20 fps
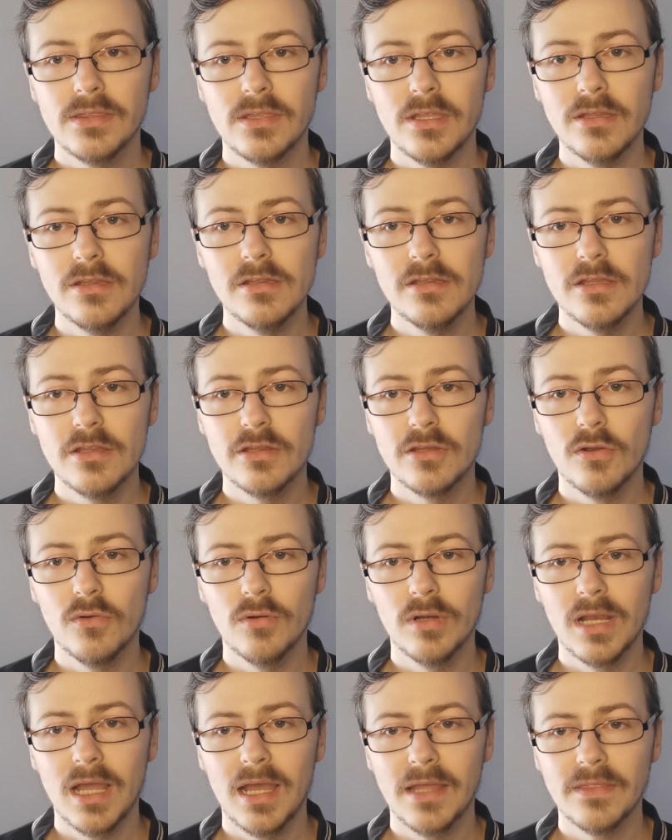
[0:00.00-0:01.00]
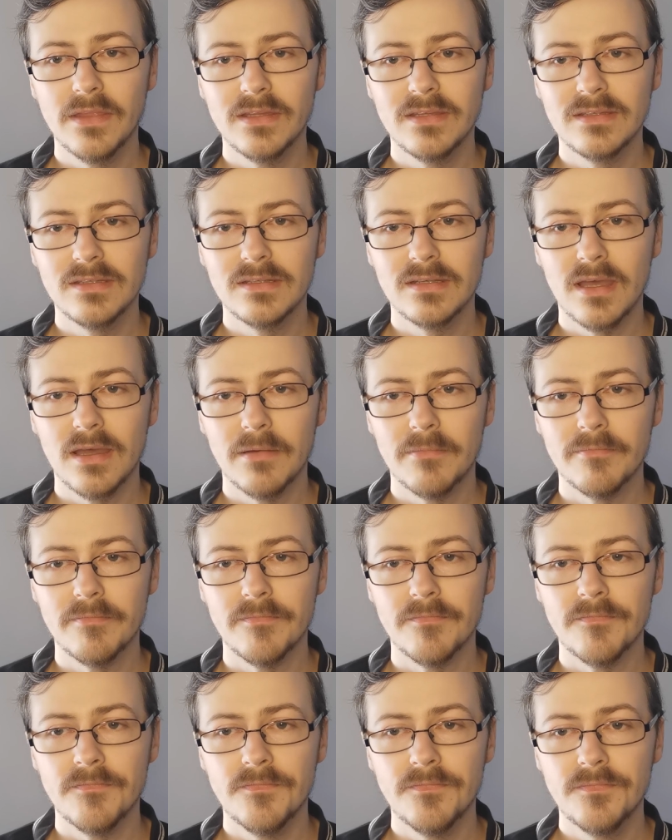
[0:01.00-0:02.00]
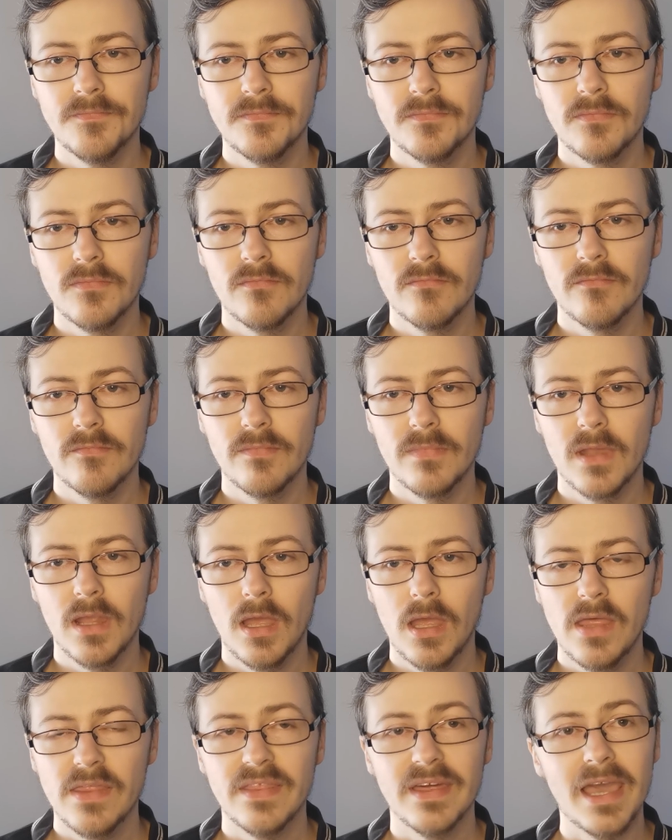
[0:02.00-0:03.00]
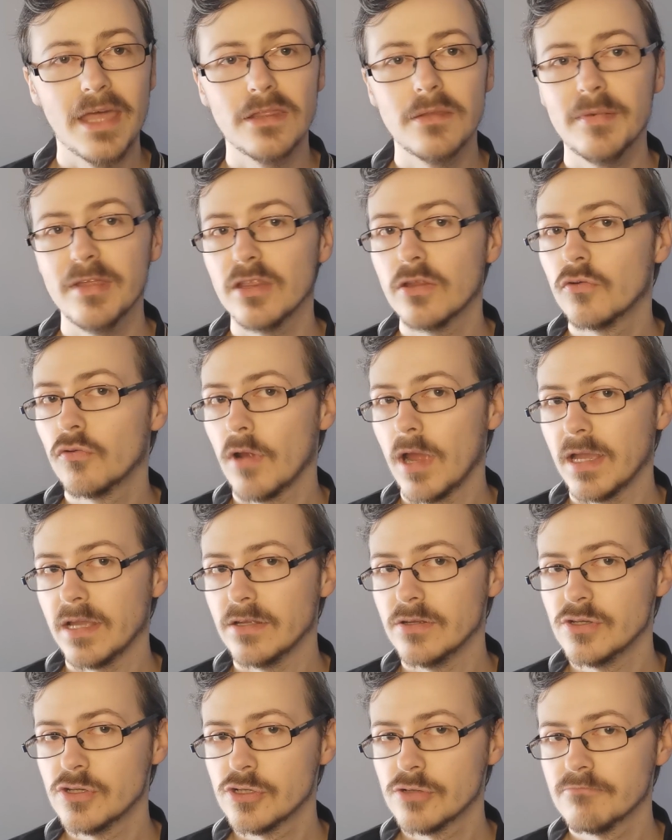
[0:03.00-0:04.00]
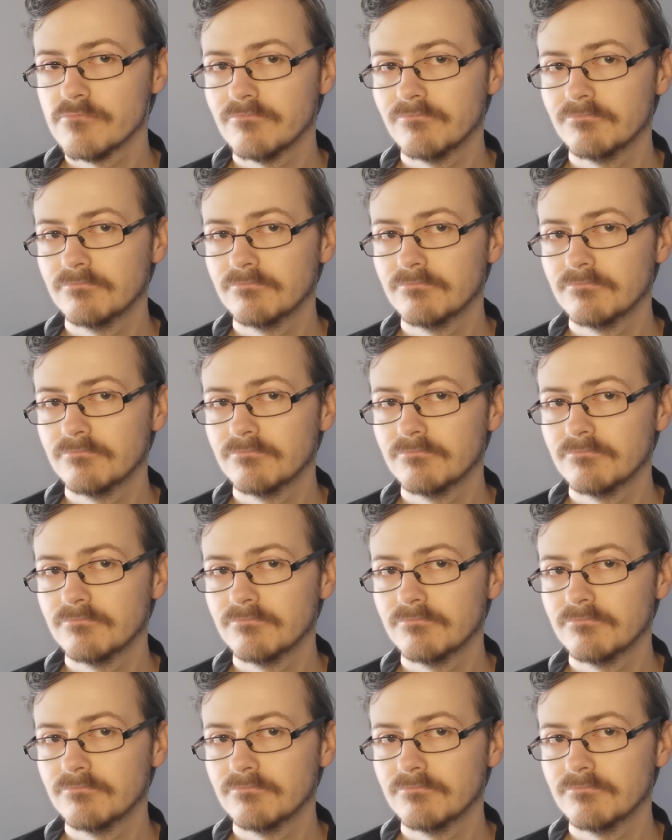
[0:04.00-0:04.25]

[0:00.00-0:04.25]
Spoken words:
This is a storyline that gets a bit strange.